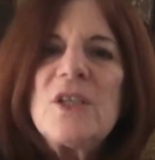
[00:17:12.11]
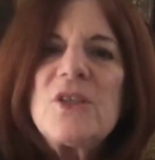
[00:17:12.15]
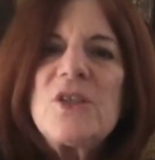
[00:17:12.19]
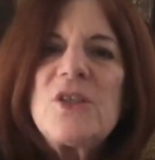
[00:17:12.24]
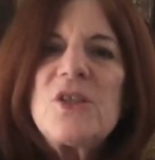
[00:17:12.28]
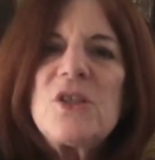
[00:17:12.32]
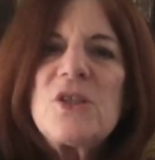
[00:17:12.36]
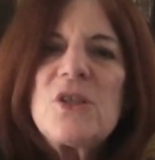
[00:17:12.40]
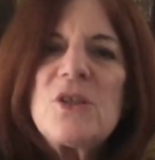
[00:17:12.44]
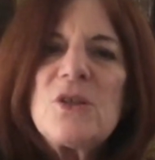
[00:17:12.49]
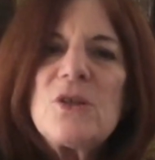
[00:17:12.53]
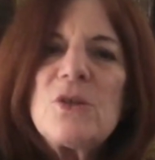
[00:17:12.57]

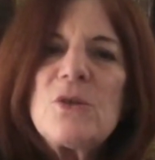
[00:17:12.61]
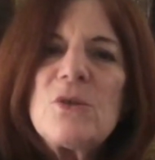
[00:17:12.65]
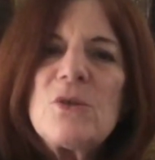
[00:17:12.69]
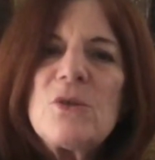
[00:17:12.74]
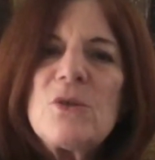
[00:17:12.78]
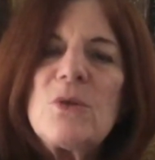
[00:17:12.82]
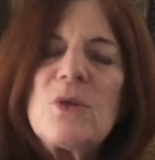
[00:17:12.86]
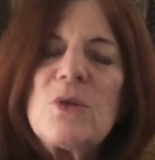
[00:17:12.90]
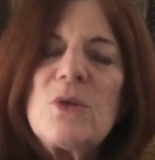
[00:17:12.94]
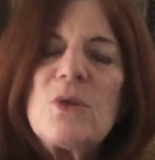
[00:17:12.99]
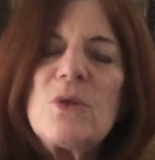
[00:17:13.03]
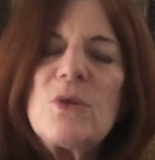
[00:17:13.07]
to
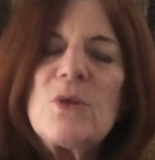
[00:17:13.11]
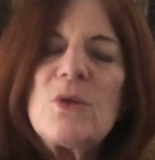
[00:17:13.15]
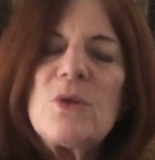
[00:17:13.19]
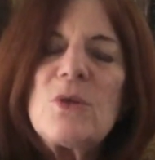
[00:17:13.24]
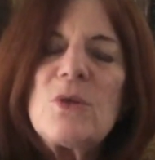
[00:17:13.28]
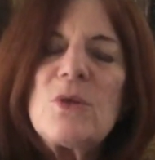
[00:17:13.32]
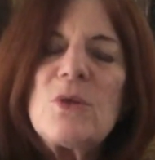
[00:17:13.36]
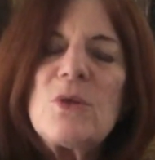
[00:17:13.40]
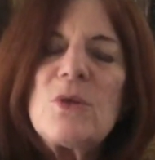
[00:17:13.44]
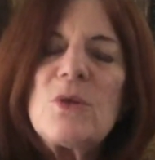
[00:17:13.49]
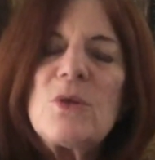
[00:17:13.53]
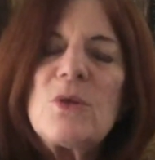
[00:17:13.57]
use
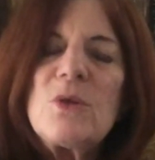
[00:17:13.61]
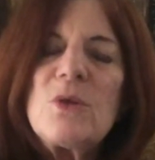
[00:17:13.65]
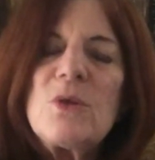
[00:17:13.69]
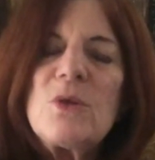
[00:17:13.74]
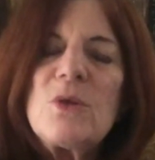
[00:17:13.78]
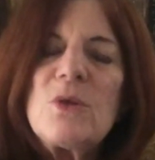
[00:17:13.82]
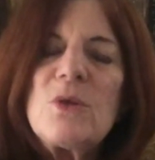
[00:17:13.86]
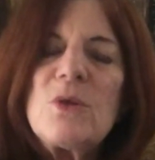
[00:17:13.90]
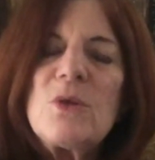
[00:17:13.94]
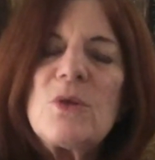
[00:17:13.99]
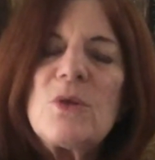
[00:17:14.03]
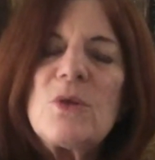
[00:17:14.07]

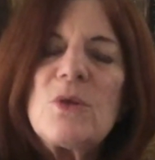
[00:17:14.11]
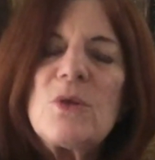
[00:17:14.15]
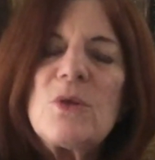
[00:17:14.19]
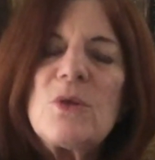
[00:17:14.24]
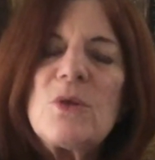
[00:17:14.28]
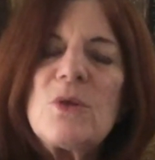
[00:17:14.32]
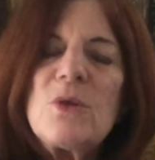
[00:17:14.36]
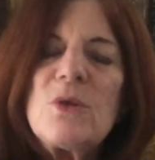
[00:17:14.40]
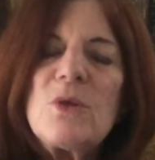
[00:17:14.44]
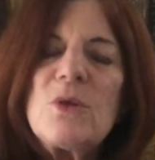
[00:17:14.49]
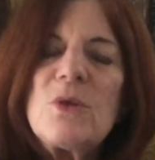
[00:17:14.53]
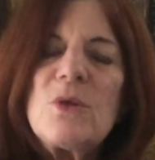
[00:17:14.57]
those
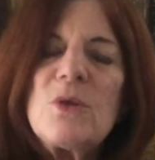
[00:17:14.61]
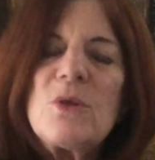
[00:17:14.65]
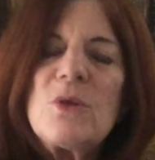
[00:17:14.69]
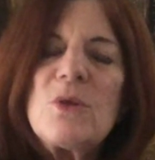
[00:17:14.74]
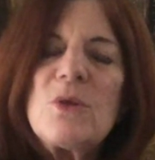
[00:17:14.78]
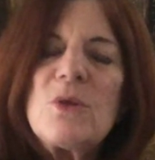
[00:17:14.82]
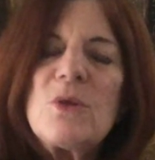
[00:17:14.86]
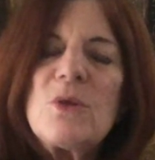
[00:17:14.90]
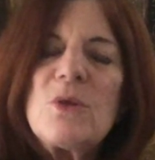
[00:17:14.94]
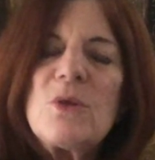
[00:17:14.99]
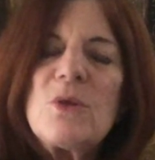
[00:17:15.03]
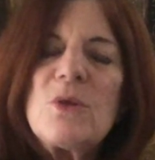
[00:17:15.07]
places as
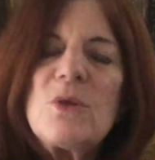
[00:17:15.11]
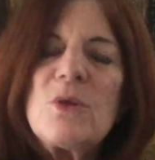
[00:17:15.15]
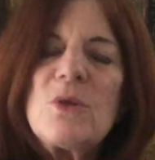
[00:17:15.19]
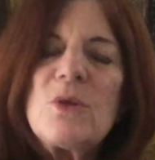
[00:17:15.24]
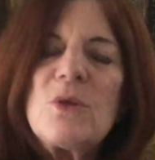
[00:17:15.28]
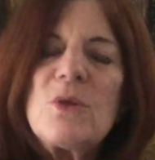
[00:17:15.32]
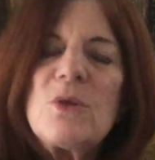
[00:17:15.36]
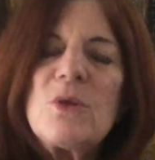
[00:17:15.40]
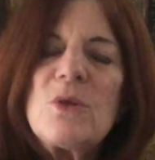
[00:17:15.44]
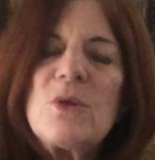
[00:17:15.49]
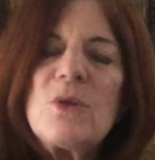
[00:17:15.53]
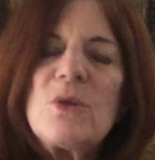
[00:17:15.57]
ways
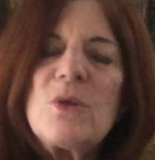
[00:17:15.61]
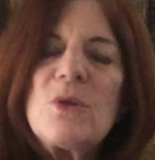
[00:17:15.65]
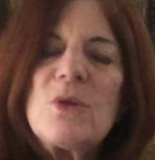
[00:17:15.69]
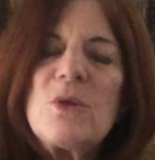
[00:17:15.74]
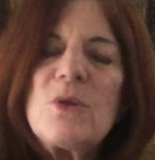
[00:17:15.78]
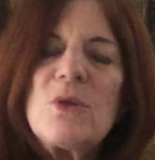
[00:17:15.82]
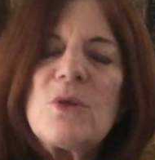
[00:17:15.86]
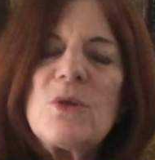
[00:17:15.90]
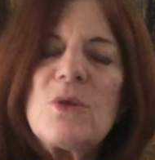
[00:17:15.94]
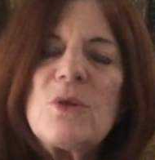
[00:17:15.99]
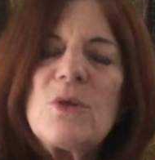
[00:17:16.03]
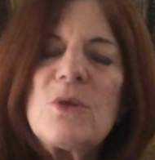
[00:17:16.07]
to
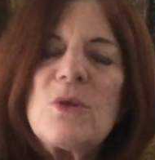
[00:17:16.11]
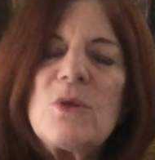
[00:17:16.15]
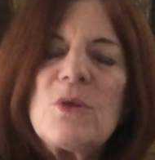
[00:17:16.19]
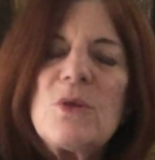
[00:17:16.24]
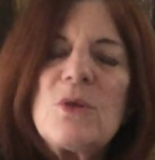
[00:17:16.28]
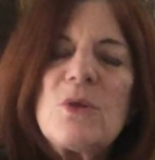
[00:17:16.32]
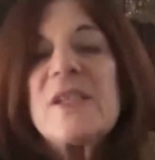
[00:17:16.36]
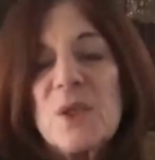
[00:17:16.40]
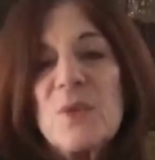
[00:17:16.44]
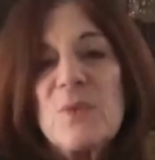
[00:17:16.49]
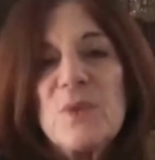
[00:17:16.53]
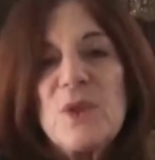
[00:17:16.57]
find
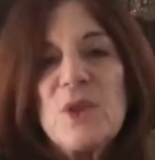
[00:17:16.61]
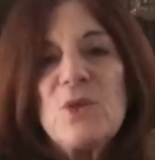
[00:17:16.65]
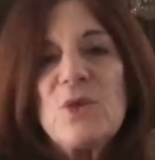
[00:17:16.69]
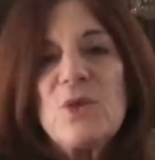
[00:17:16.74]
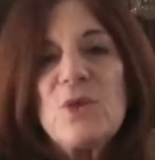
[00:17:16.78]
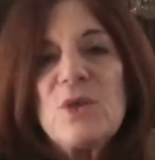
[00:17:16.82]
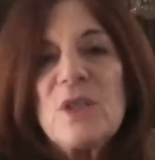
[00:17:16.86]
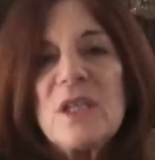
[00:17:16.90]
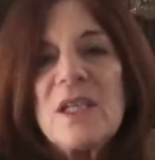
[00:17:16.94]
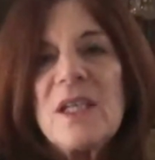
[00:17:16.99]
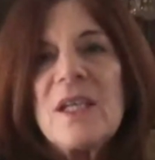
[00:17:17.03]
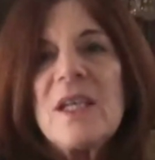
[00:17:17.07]
a
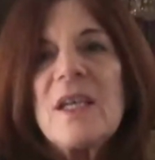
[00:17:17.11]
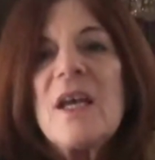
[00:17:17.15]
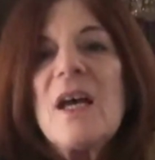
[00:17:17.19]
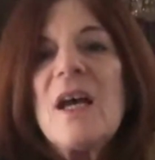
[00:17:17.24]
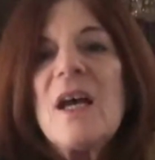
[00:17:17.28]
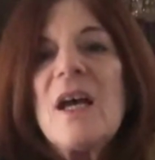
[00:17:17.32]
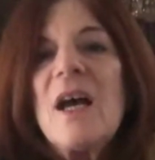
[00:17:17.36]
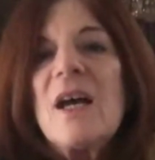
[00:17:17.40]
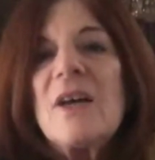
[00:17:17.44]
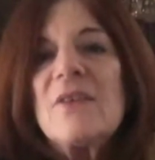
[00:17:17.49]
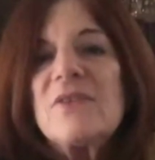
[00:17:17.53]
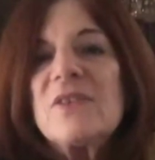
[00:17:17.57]
community
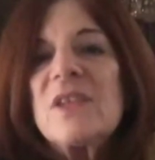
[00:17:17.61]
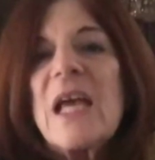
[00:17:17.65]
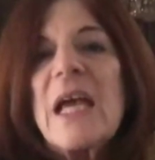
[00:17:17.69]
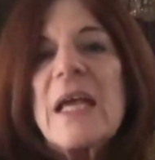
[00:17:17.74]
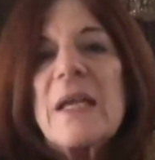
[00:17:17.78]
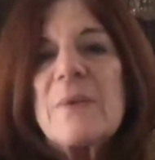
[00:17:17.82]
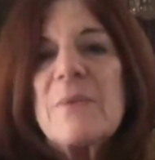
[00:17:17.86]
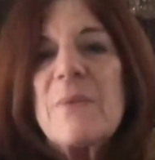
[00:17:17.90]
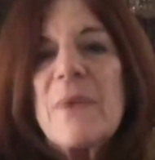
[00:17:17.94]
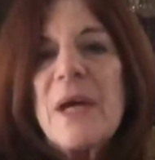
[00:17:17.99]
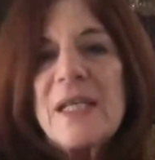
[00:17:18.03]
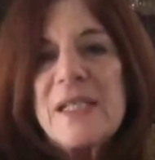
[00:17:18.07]
of
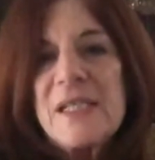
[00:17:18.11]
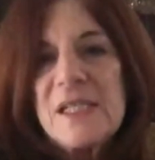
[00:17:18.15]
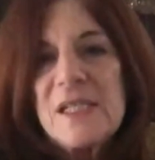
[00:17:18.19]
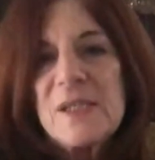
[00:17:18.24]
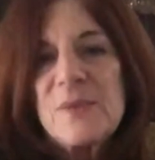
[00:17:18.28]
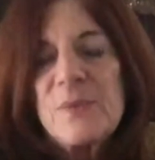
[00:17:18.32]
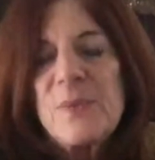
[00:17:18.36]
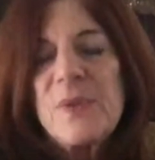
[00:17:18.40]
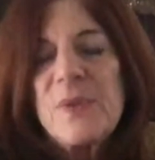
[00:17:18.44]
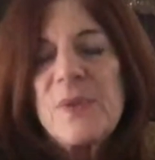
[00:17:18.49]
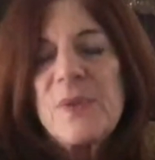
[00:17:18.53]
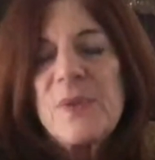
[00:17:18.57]

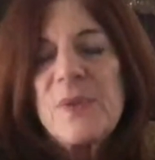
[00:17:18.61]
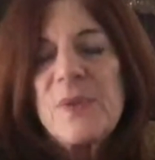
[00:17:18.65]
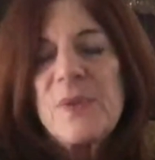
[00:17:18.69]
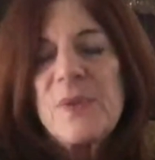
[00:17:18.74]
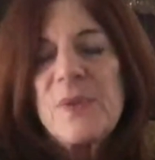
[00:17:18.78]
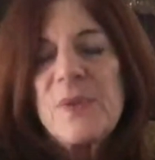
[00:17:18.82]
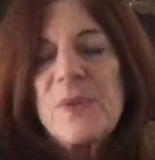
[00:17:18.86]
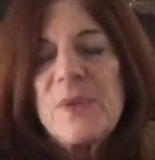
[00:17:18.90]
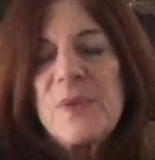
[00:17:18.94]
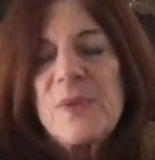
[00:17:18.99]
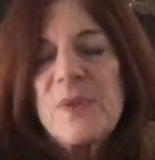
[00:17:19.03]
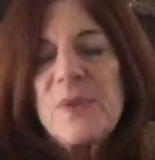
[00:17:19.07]
like-minded
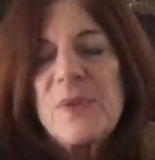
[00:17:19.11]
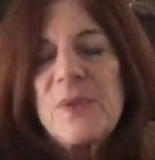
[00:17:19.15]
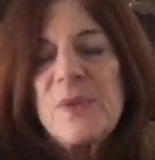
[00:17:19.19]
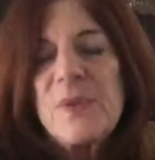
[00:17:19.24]
people,